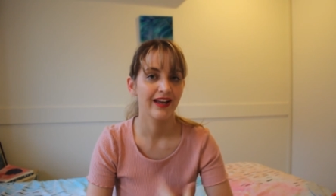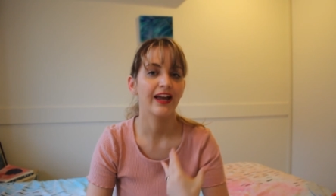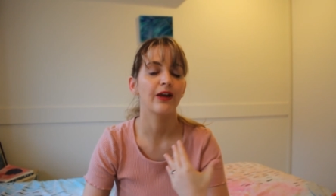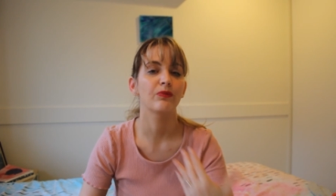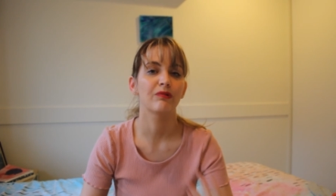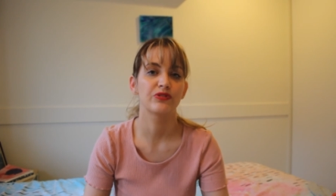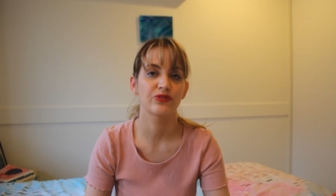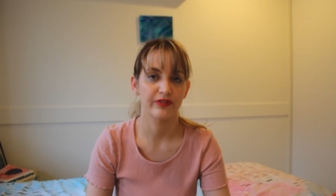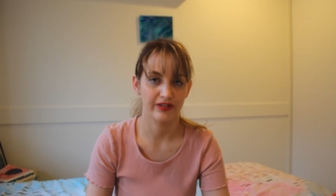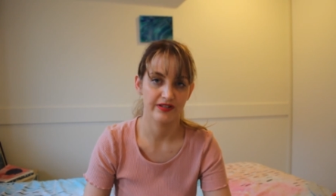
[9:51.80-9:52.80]
and we would do
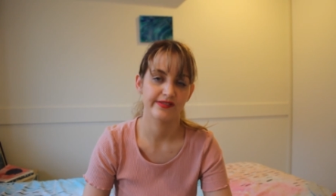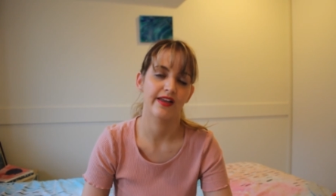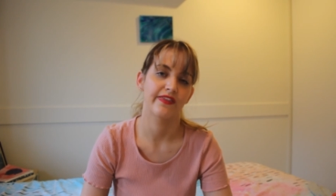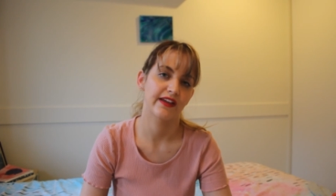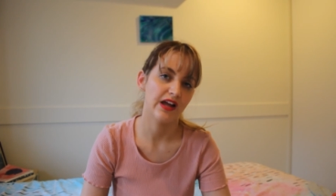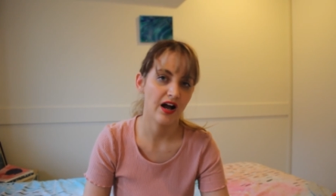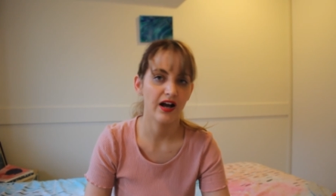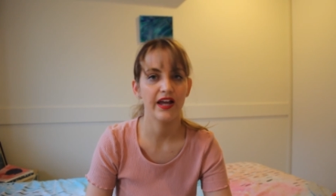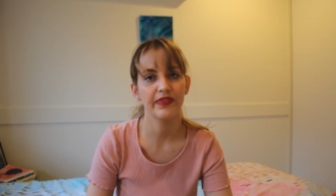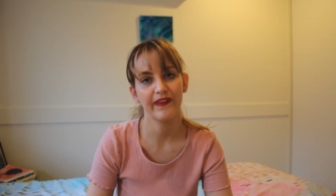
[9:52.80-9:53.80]
things like their
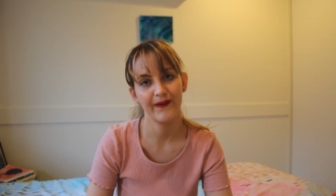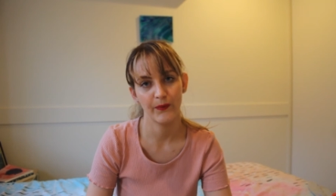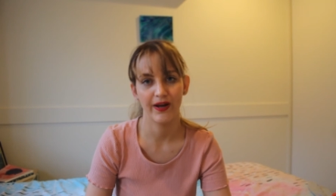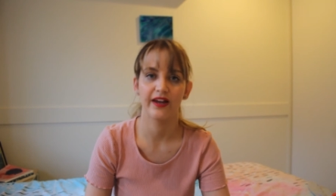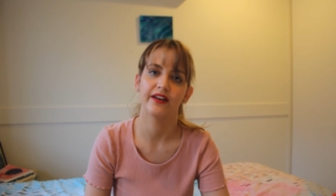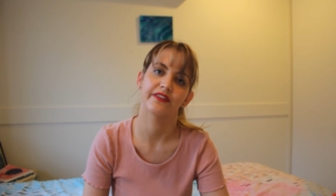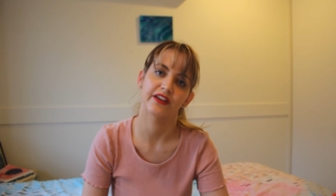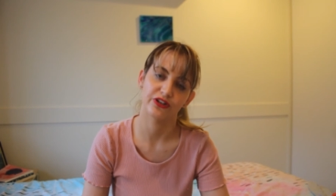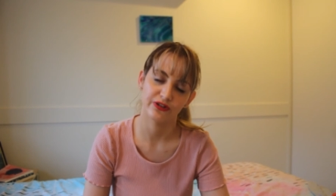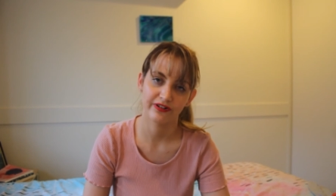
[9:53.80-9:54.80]
height, their weight, their
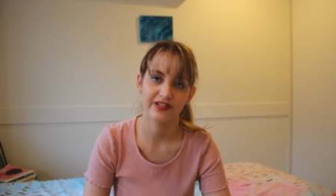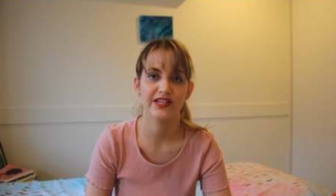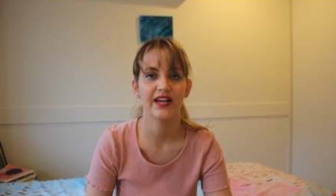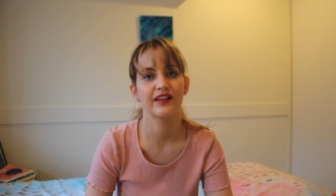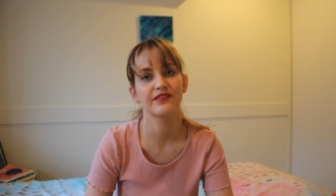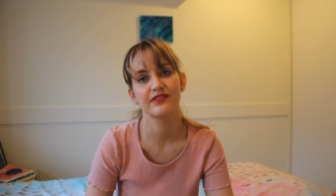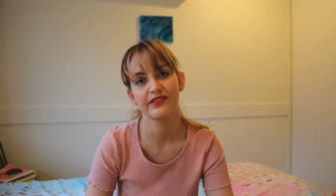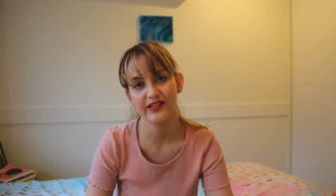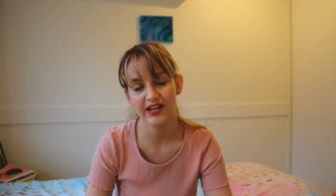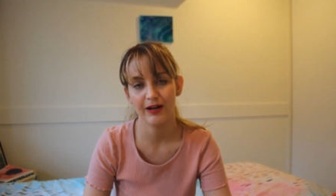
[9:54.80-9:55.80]
urine test,
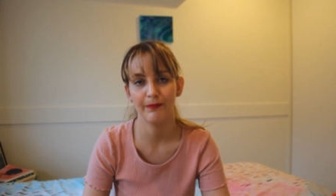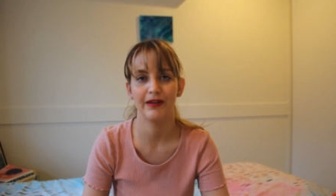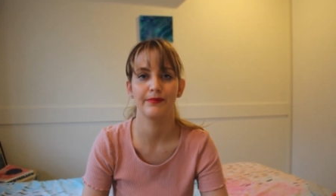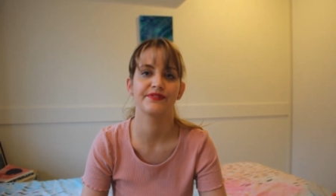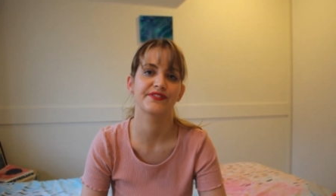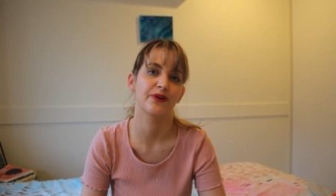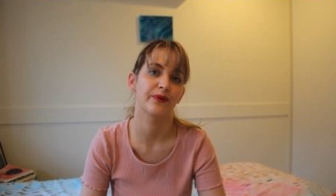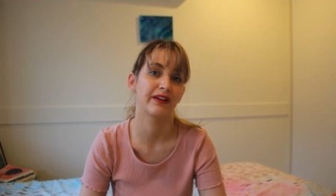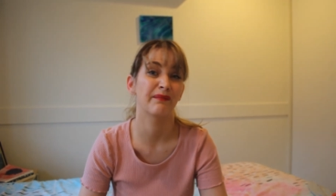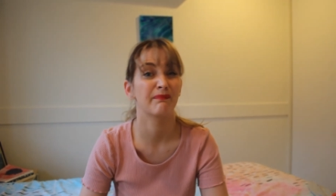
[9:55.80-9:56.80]
see how baby's
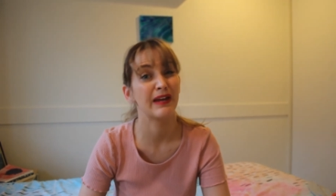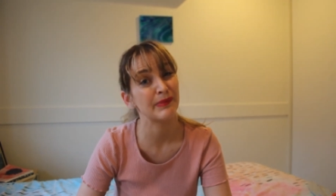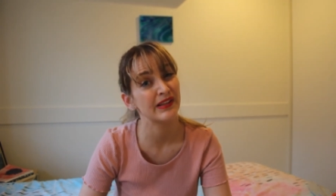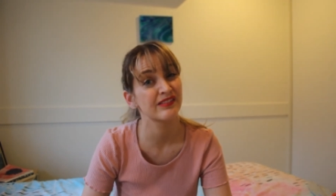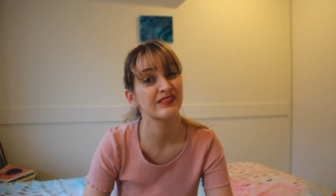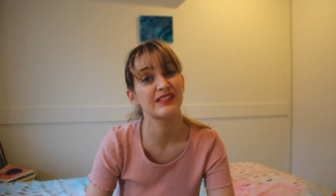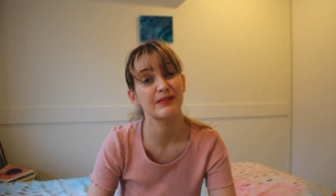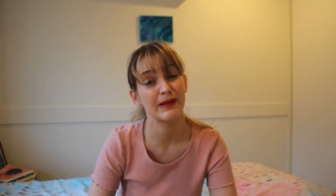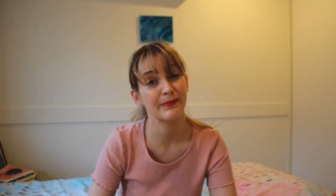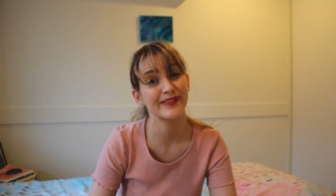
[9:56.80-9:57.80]
going, maybe listen to
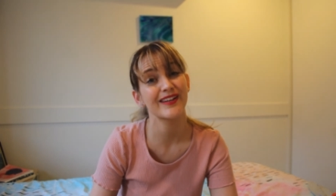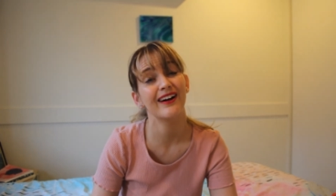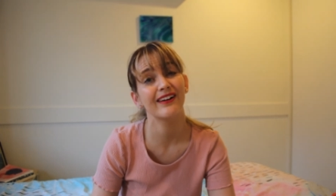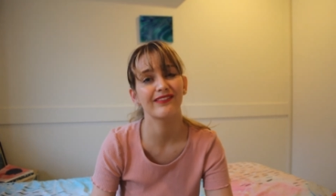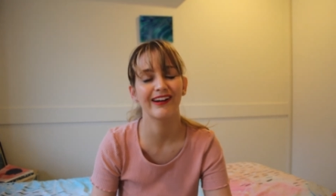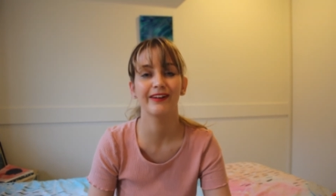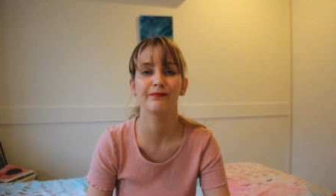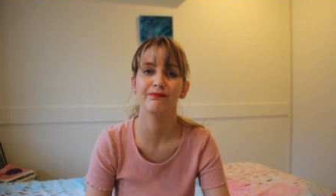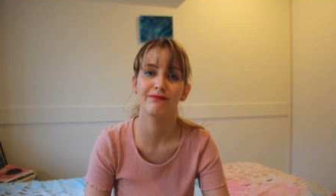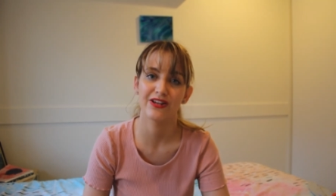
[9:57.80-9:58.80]
baby's heart rate,
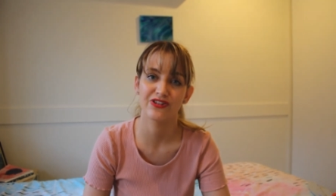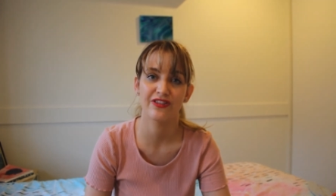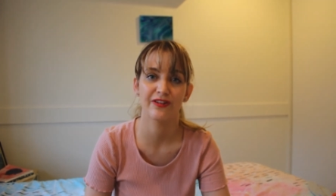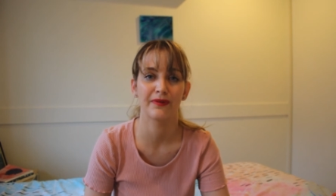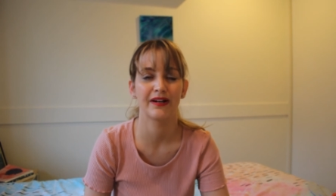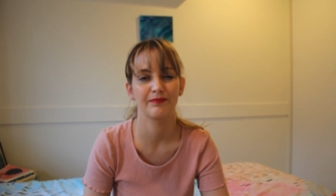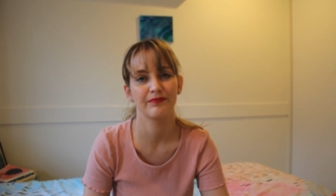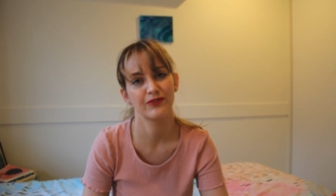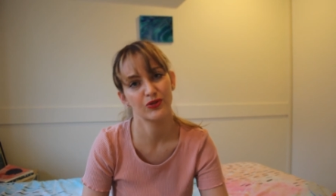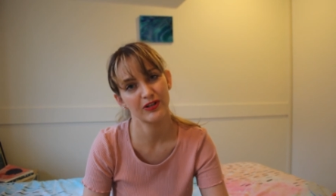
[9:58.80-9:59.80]
measure them up,
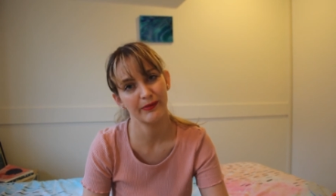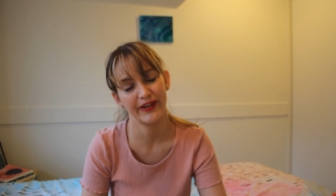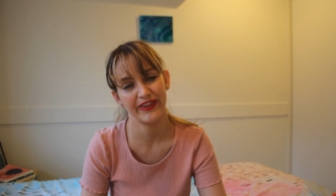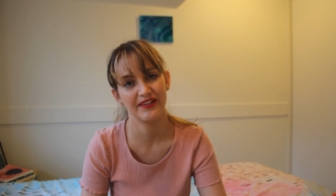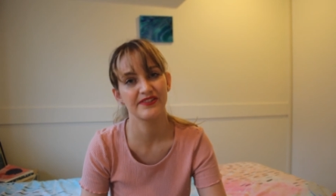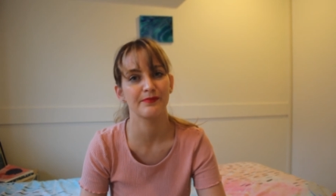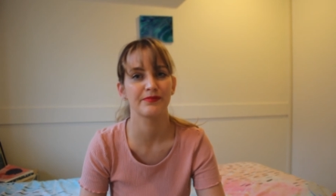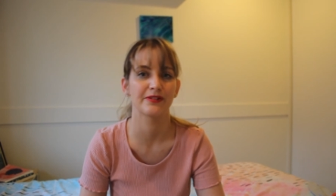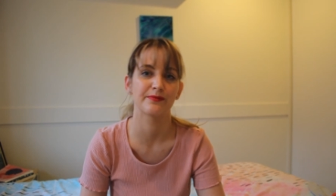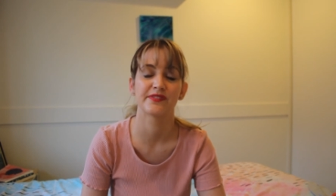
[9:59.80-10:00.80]
talk about their
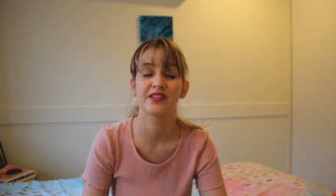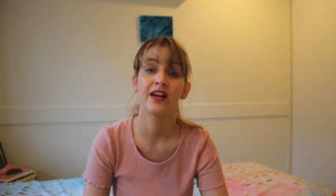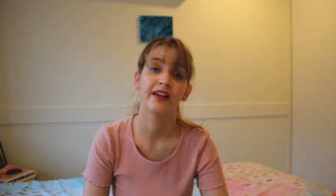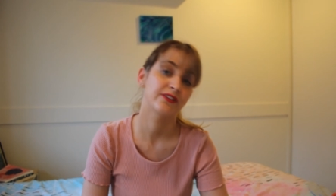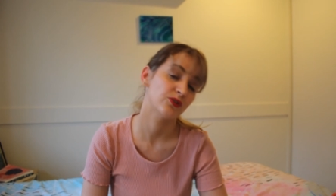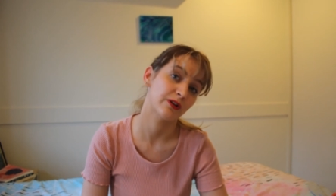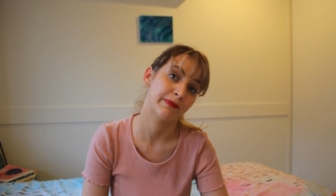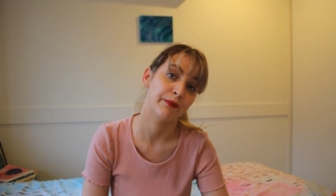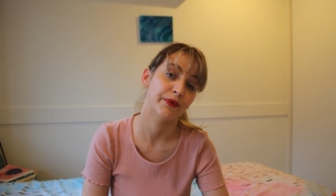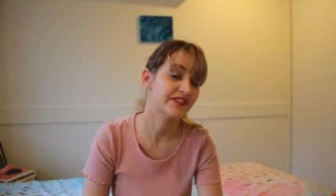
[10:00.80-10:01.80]
symptoms, talk
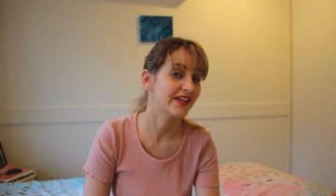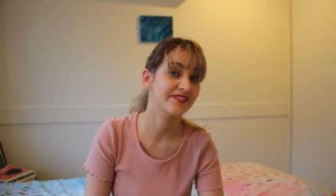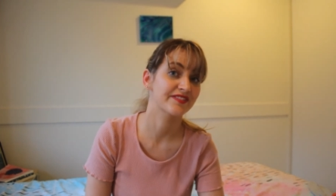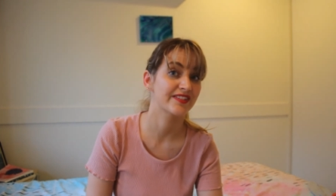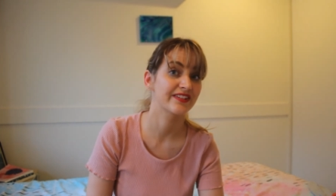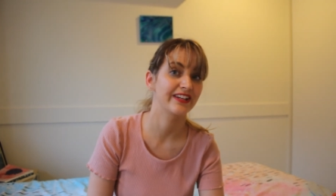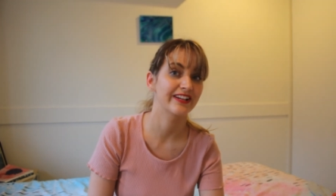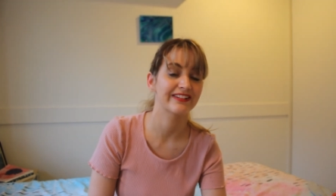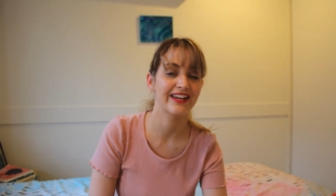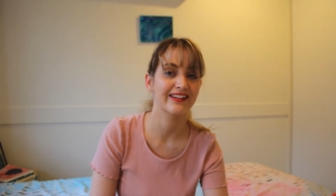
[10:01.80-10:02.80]
about what tests are
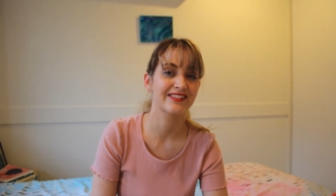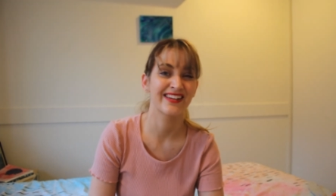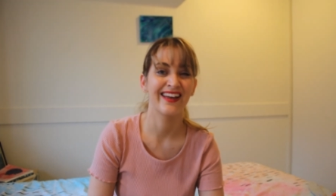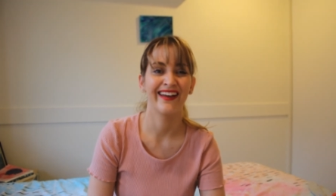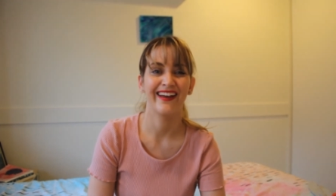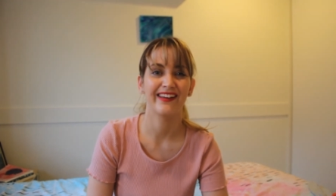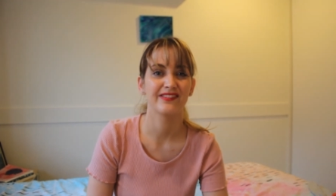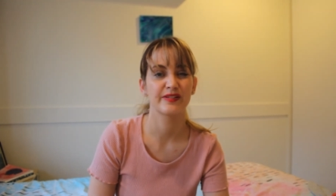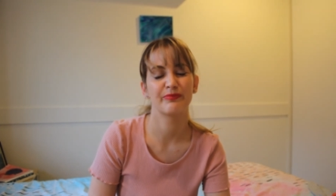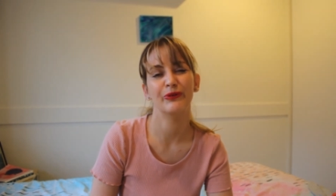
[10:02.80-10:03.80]
needed next, and
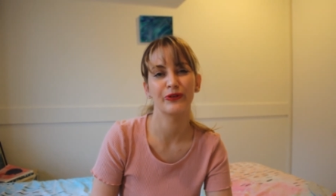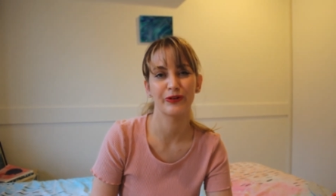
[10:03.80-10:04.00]
support